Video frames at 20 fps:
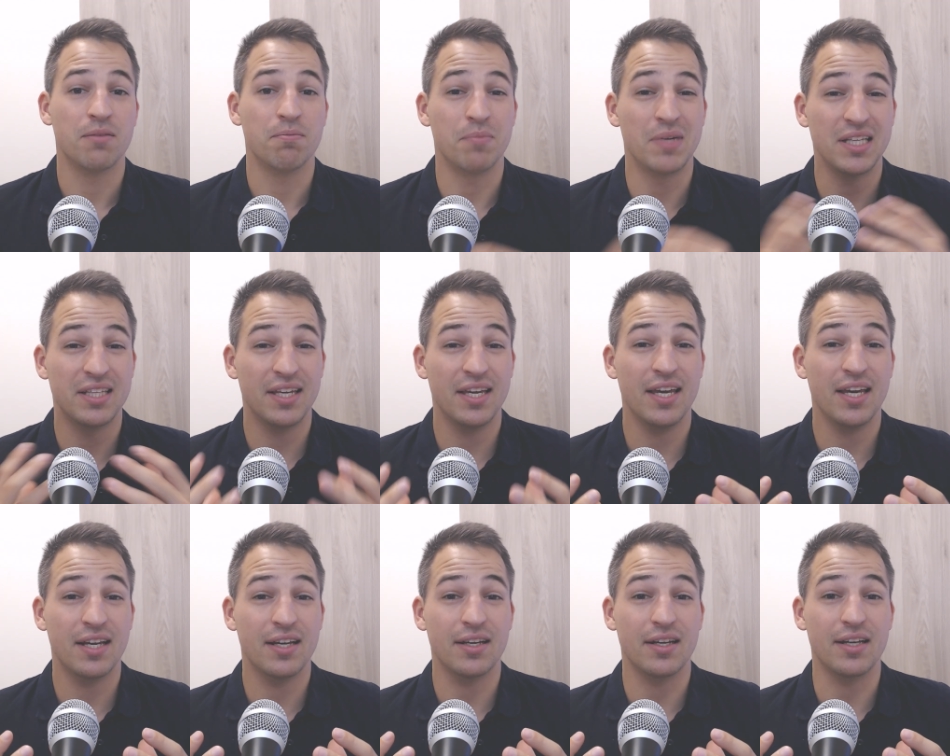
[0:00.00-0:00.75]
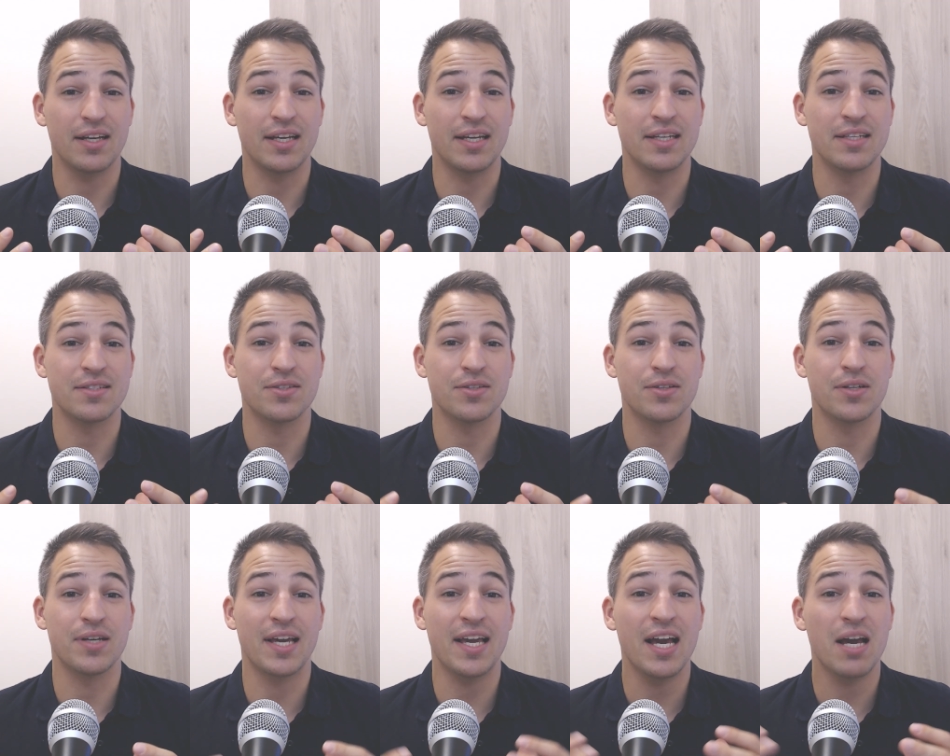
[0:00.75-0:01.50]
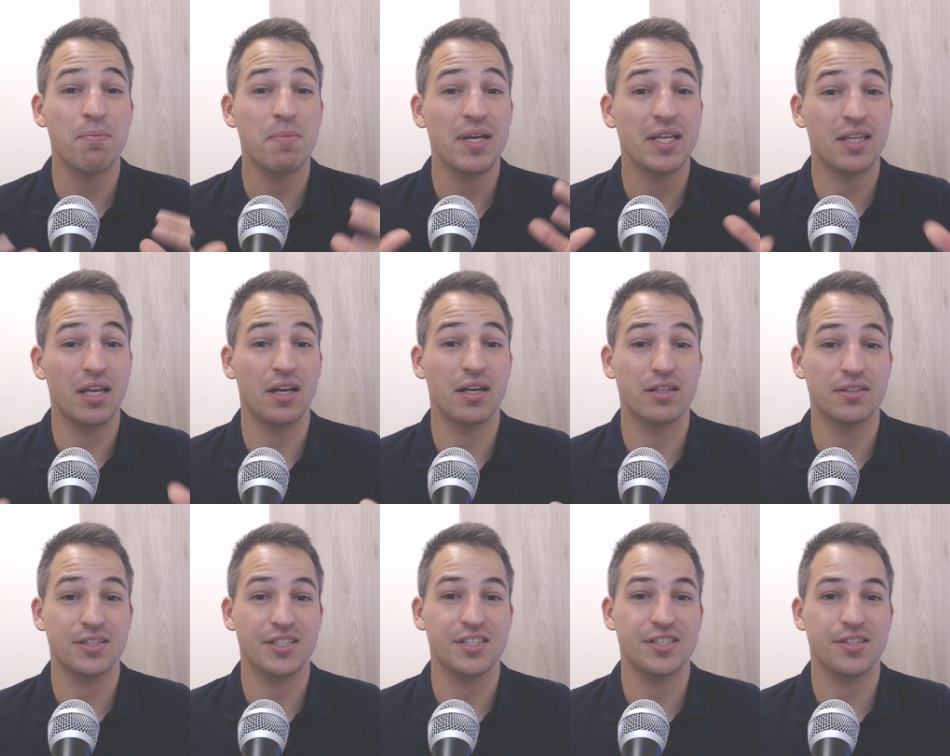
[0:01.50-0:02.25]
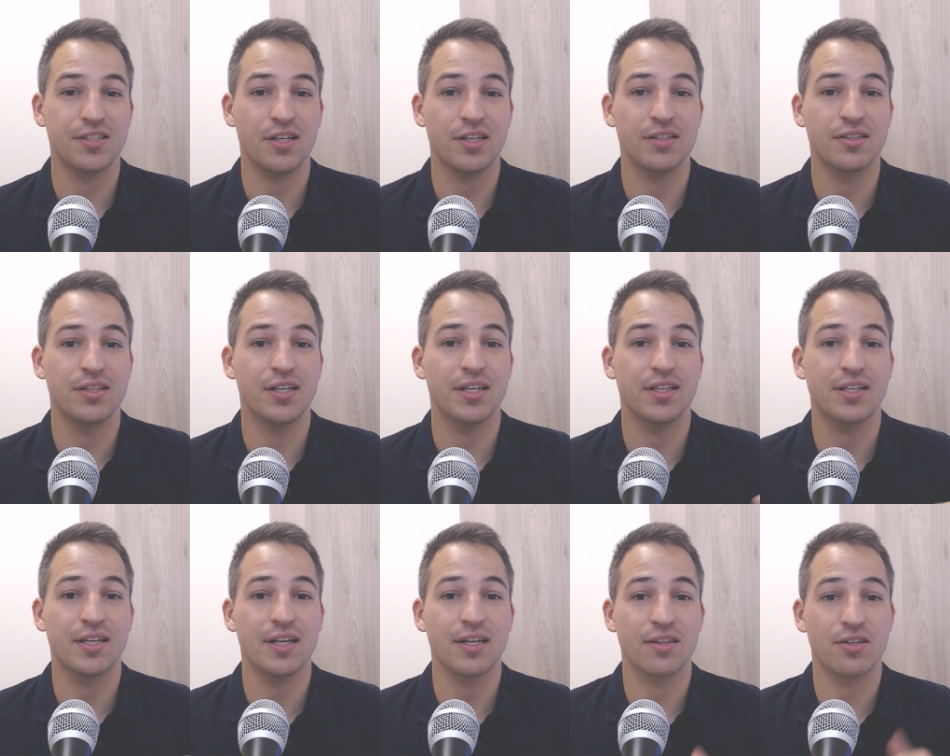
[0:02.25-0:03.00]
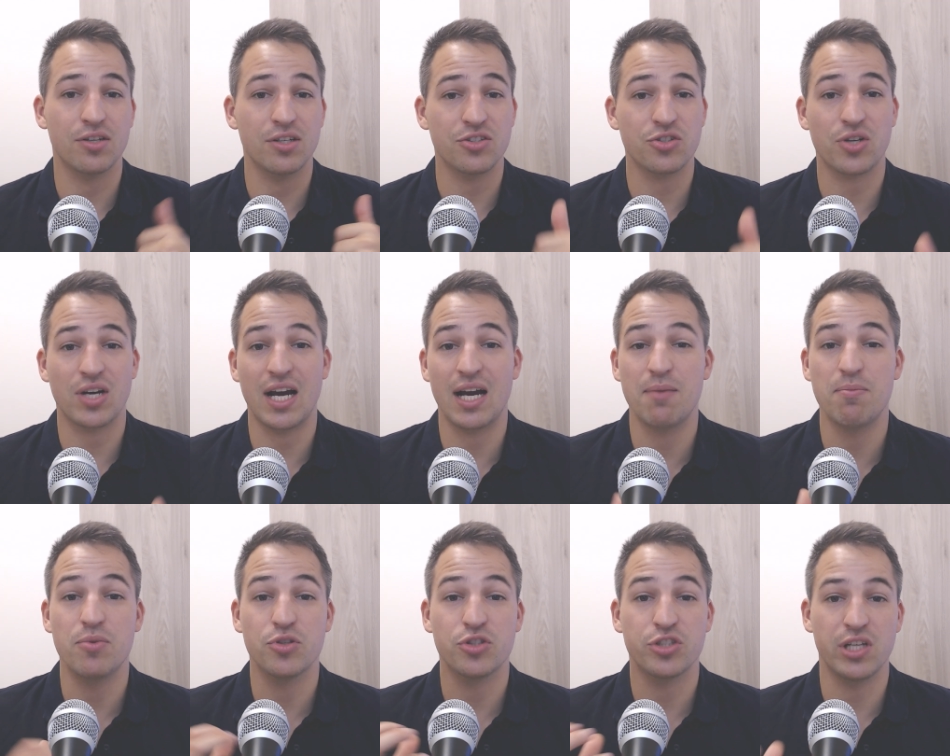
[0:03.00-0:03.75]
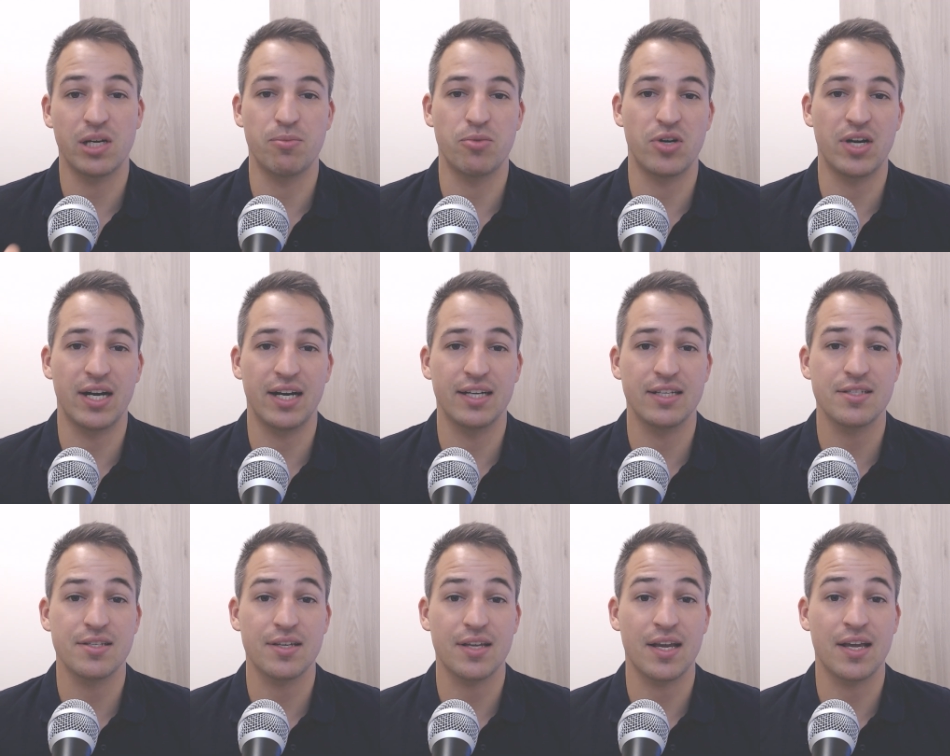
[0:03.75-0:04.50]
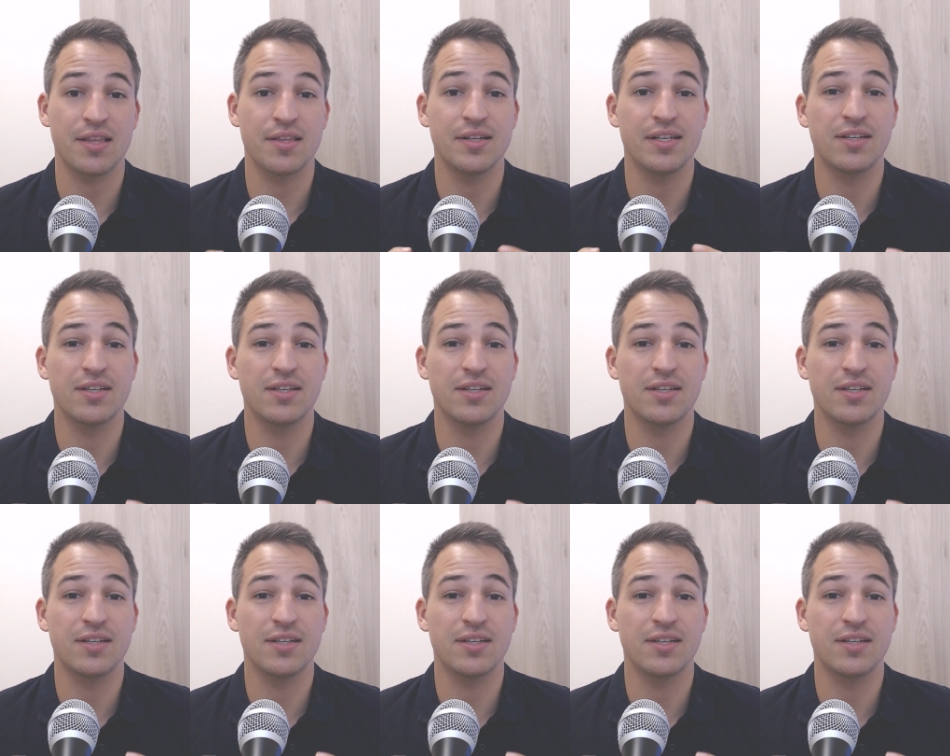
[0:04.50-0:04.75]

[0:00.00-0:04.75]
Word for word: MeetGeek is an AI meeting assistant that can transcribe, summarize, and